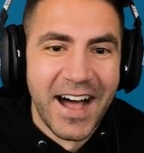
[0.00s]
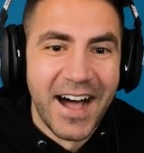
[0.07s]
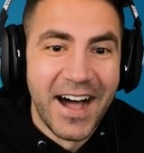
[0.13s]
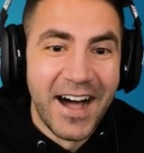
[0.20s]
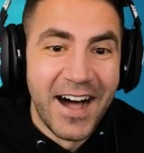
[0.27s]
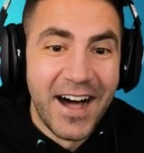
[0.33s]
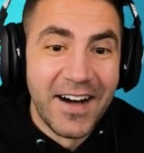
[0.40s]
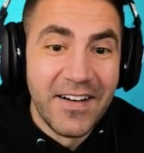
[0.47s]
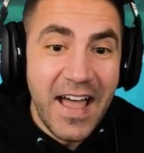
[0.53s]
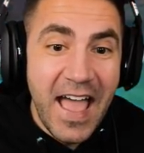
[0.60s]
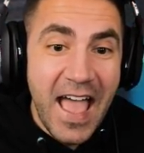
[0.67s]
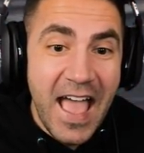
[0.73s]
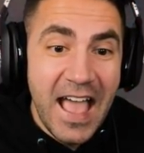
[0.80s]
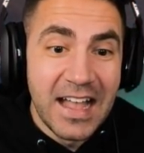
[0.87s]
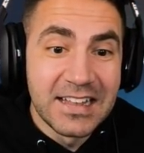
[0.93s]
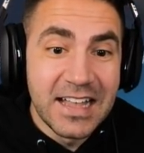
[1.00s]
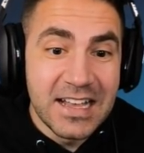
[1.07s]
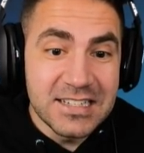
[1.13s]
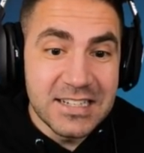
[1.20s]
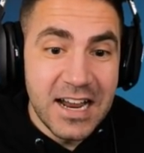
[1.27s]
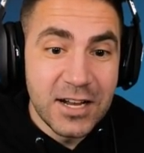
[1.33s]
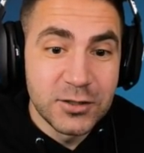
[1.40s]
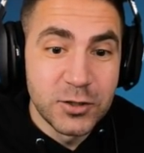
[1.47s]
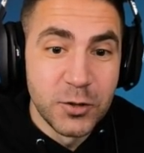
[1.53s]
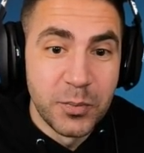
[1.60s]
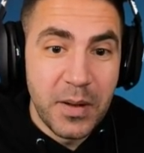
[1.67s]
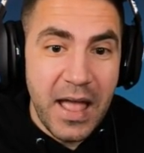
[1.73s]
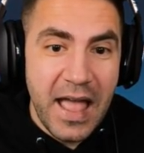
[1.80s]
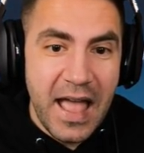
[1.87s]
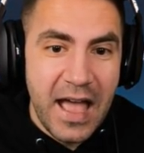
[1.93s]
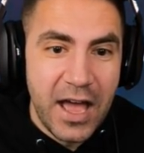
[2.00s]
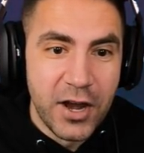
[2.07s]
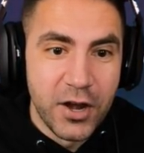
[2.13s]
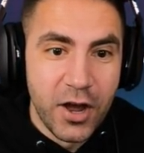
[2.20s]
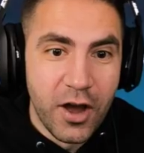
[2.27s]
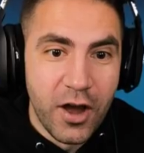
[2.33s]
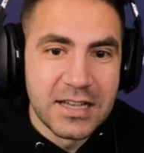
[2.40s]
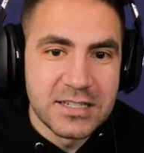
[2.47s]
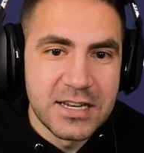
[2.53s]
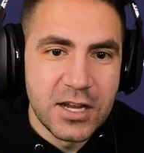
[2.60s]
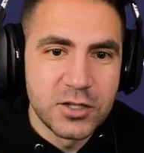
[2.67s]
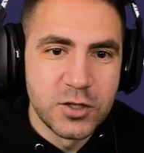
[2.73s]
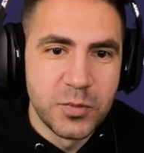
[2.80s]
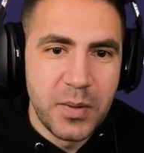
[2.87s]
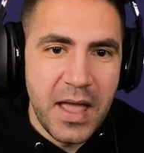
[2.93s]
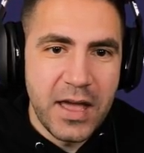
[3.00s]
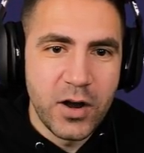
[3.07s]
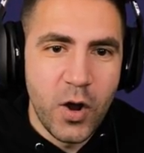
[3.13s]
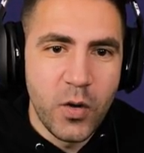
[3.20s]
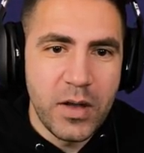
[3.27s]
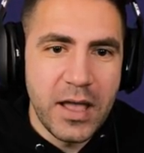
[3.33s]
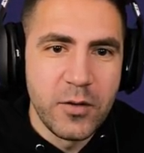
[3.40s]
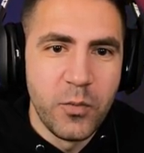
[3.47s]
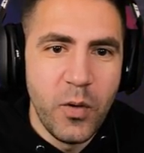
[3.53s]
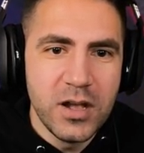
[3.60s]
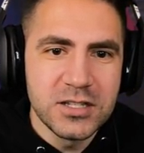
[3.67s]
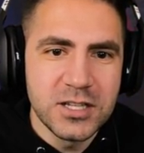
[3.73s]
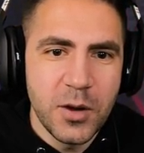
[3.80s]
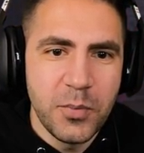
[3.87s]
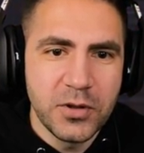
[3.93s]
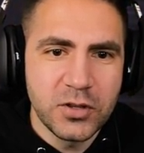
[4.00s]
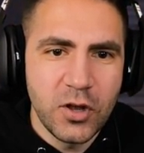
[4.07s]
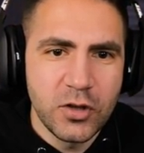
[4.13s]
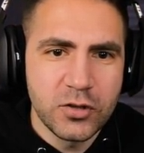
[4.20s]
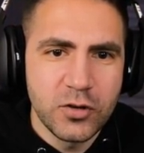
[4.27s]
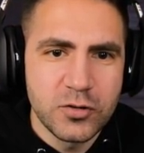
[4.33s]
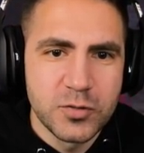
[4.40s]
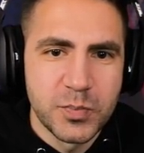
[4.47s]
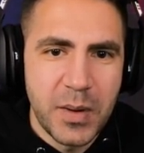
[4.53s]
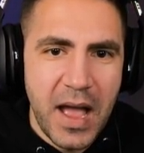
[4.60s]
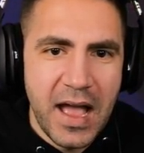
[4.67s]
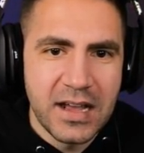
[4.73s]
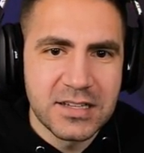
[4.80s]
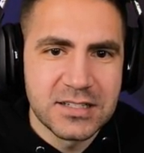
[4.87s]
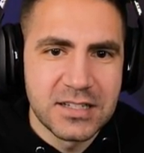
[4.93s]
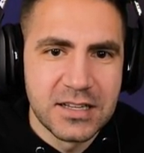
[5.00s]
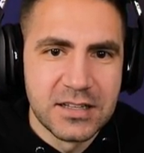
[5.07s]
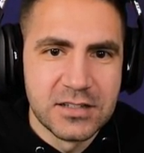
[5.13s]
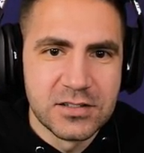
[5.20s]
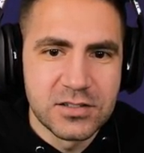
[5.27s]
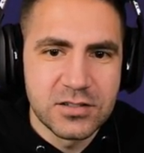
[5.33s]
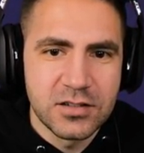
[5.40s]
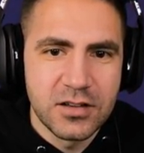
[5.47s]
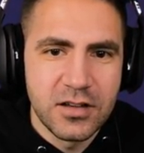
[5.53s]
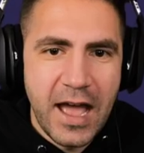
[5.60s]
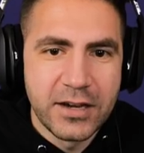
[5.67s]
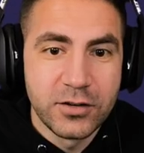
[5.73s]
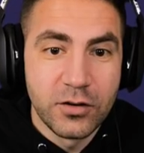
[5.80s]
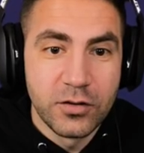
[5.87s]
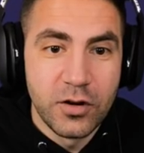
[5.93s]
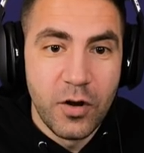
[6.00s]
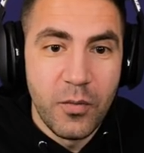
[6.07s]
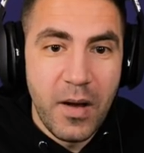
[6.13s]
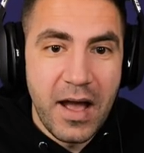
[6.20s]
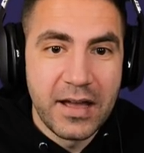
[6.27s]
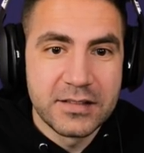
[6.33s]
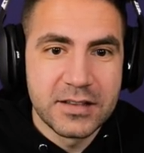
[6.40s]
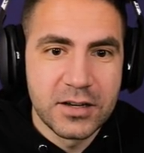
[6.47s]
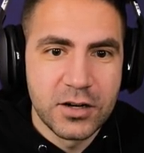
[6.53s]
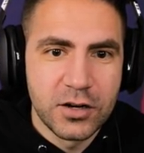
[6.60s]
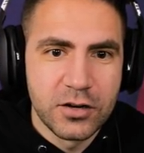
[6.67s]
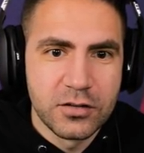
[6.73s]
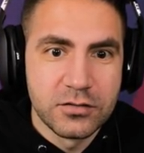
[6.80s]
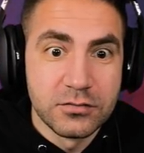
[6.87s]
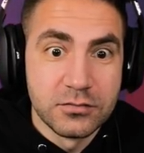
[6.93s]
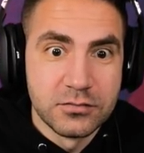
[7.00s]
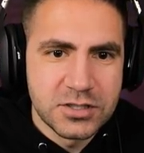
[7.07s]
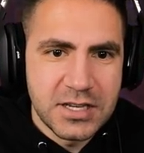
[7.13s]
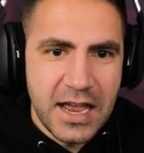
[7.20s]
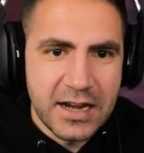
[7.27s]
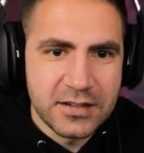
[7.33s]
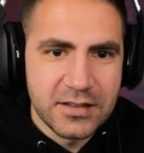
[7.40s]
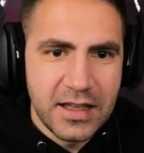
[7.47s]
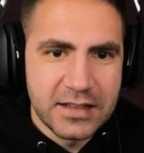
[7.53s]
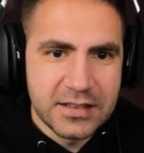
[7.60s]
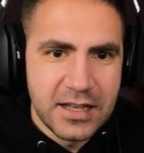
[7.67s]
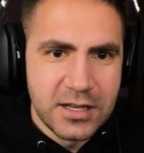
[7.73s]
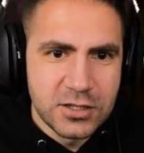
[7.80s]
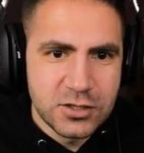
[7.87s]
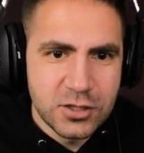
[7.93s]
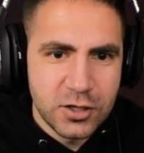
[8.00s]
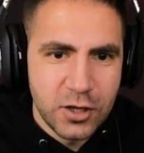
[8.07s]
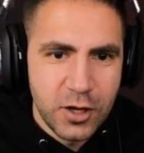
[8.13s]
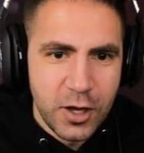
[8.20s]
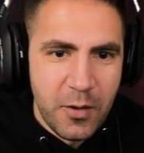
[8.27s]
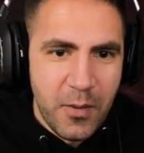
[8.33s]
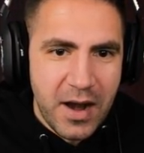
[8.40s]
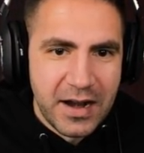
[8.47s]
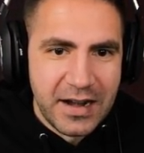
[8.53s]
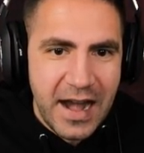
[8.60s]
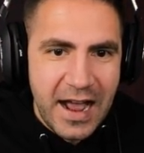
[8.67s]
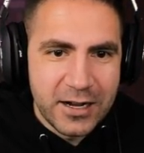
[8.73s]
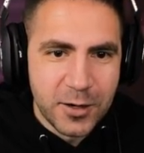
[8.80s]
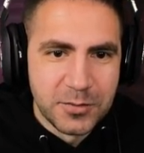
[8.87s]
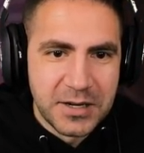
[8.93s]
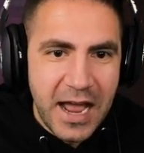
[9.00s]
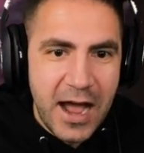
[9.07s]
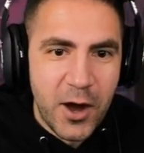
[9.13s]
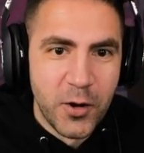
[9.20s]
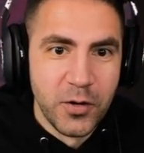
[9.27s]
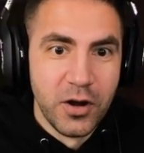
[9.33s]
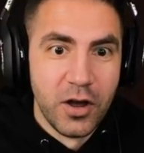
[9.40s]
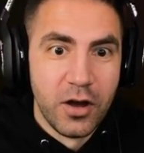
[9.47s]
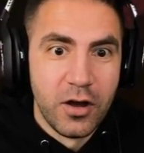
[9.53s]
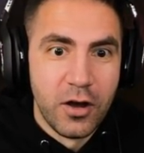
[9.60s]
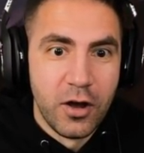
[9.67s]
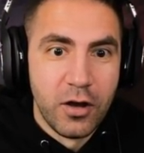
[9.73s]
uh, hey, that's not too bad. That's not too bad. Okay, what's up with all those boxes? I don't know why they're stacked like this, but I want to knock them down.